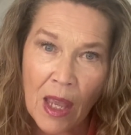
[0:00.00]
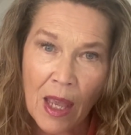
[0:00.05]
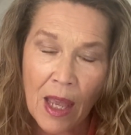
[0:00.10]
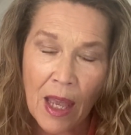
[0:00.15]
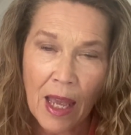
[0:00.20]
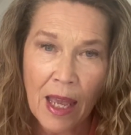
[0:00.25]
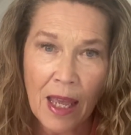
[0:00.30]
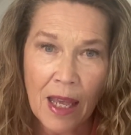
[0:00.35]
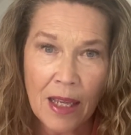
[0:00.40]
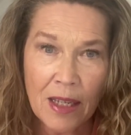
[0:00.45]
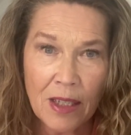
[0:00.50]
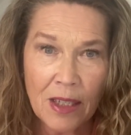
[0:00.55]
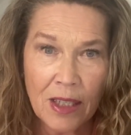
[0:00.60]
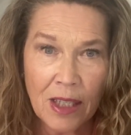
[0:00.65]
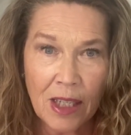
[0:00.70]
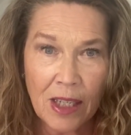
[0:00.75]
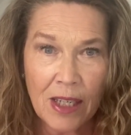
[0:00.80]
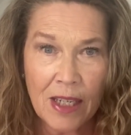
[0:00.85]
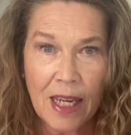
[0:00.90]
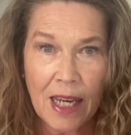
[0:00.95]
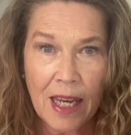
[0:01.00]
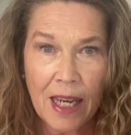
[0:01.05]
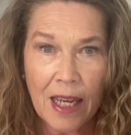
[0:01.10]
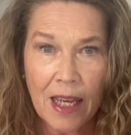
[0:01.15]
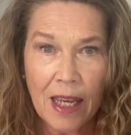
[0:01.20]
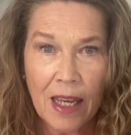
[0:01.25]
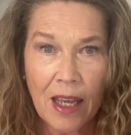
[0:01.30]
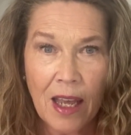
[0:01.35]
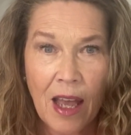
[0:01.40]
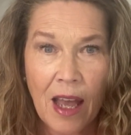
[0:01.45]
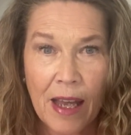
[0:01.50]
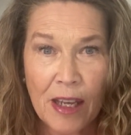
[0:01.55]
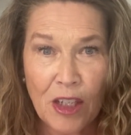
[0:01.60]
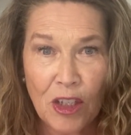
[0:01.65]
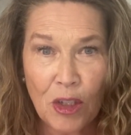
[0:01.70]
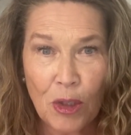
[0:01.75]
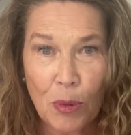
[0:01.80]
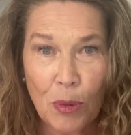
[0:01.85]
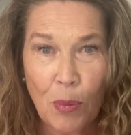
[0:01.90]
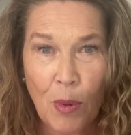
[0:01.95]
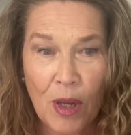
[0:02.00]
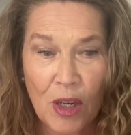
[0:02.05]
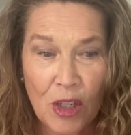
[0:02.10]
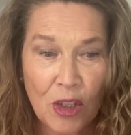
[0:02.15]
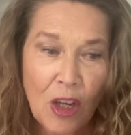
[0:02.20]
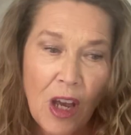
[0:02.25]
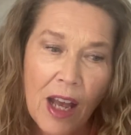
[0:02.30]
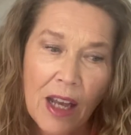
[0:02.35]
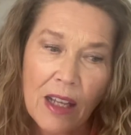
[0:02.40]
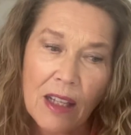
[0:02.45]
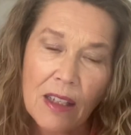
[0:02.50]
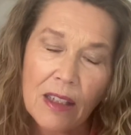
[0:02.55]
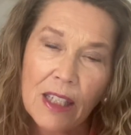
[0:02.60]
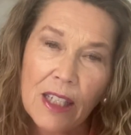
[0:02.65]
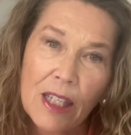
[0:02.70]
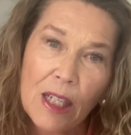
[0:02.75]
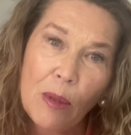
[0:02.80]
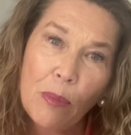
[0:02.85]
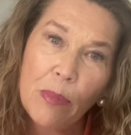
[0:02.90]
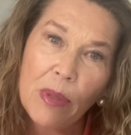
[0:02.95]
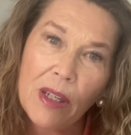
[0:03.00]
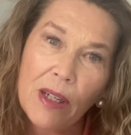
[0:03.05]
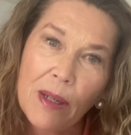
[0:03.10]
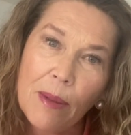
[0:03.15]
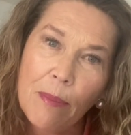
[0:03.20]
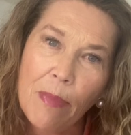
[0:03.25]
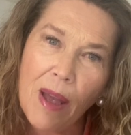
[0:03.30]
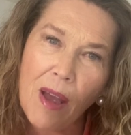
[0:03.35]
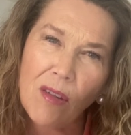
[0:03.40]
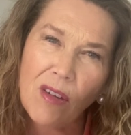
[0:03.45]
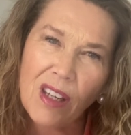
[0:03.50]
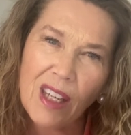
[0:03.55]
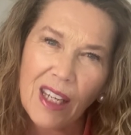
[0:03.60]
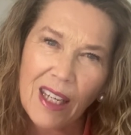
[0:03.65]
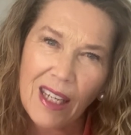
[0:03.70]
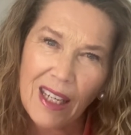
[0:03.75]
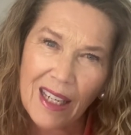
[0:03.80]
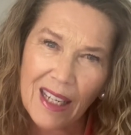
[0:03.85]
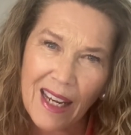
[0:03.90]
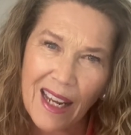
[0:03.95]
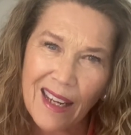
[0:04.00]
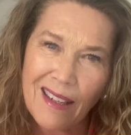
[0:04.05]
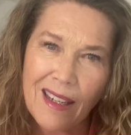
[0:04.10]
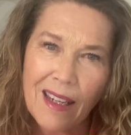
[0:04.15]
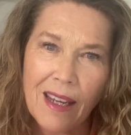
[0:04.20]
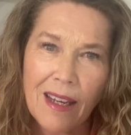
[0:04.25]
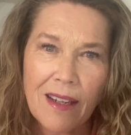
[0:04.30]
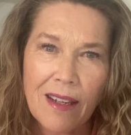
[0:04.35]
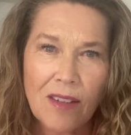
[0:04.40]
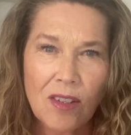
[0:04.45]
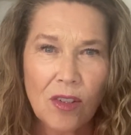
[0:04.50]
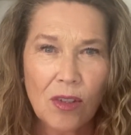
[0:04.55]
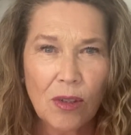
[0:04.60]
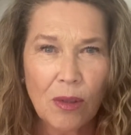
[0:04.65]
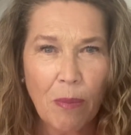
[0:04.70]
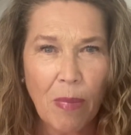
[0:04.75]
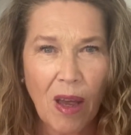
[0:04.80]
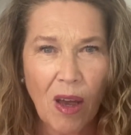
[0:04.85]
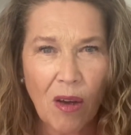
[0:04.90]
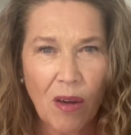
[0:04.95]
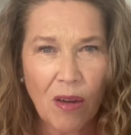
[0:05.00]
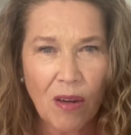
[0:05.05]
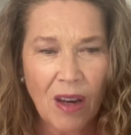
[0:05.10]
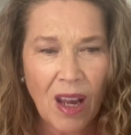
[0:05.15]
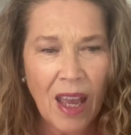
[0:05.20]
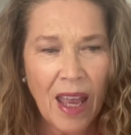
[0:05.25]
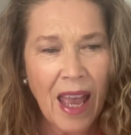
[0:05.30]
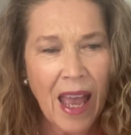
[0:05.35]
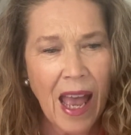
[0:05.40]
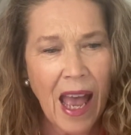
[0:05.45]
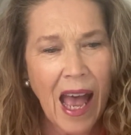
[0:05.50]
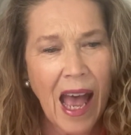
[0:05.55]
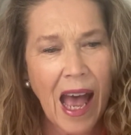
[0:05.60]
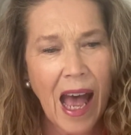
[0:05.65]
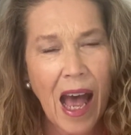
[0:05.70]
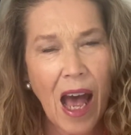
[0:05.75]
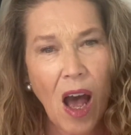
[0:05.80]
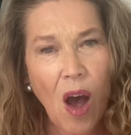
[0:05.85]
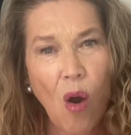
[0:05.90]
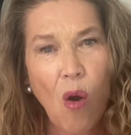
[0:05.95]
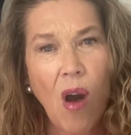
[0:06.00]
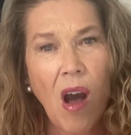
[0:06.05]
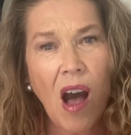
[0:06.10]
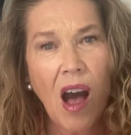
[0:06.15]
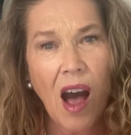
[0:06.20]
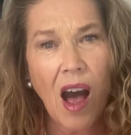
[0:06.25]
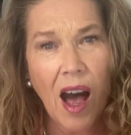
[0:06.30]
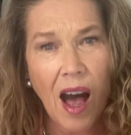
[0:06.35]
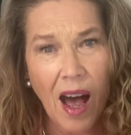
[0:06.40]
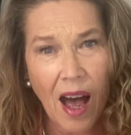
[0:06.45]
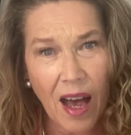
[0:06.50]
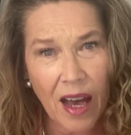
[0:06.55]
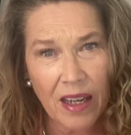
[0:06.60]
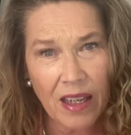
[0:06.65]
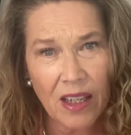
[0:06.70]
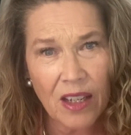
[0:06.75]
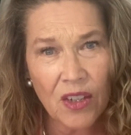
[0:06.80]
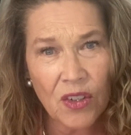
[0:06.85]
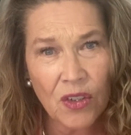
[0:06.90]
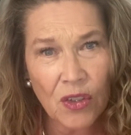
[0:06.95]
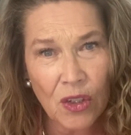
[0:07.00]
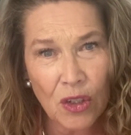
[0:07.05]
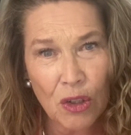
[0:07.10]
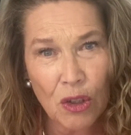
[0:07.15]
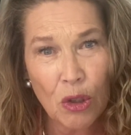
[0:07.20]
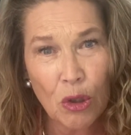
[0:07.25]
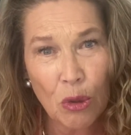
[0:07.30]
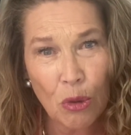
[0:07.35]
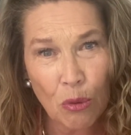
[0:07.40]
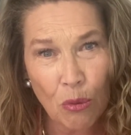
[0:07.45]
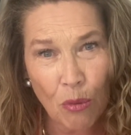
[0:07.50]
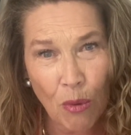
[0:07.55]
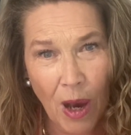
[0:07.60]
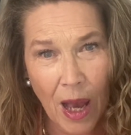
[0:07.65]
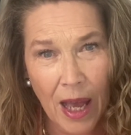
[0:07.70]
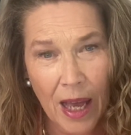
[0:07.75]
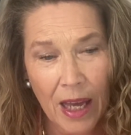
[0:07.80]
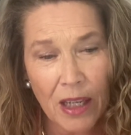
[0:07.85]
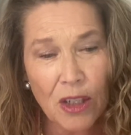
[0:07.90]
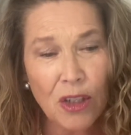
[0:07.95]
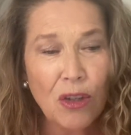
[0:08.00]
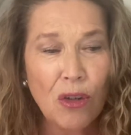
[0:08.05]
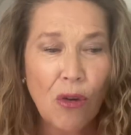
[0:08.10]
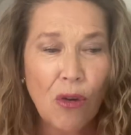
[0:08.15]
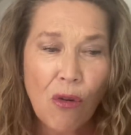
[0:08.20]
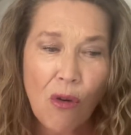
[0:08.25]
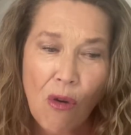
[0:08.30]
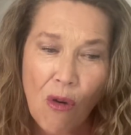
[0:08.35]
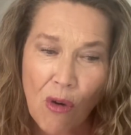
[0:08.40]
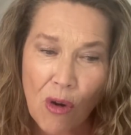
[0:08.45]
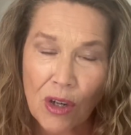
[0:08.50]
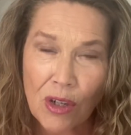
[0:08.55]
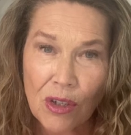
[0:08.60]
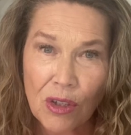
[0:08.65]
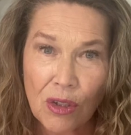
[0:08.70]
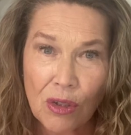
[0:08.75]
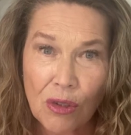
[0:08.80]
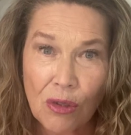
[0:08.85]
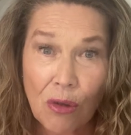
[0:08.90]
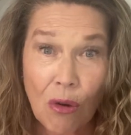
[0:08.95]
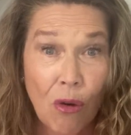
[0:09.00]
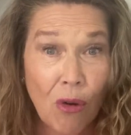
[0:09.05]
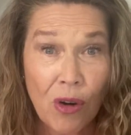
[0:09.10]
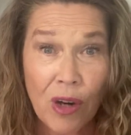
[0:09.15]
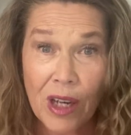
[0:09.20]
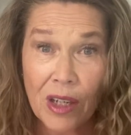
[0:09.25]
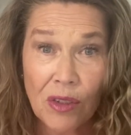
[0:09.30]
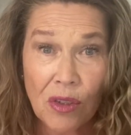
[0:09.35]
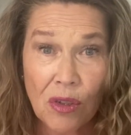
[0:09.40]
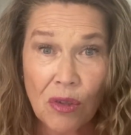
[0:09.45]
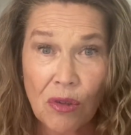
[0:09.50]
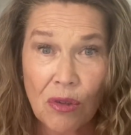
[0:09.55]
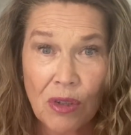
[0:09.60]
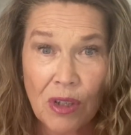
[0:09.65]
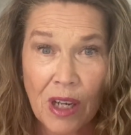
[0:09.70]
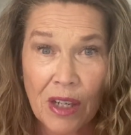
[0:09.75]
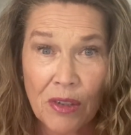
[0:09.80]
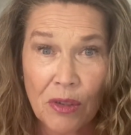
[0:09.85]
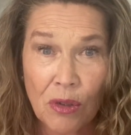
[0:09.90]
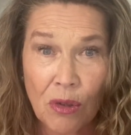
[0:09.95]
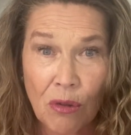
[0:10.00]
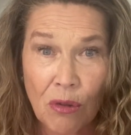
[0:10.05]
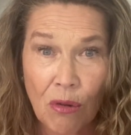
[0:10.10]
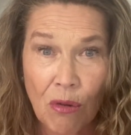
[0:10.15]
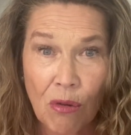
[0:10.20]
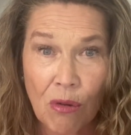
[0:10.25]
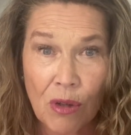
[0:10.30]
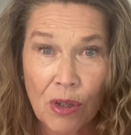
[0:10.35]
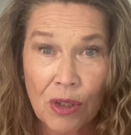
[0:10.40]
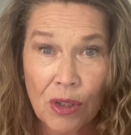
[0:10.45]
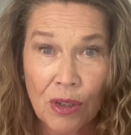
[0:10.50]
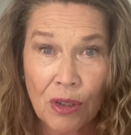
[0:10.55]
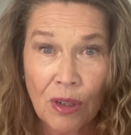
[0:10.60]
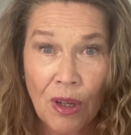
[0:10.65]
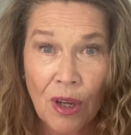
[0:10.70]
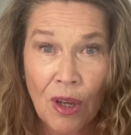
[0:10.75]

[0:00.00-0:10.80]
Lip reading: And today I just want to talk a little bit about heat index, about how hot is it to ride your horse or exercise your horse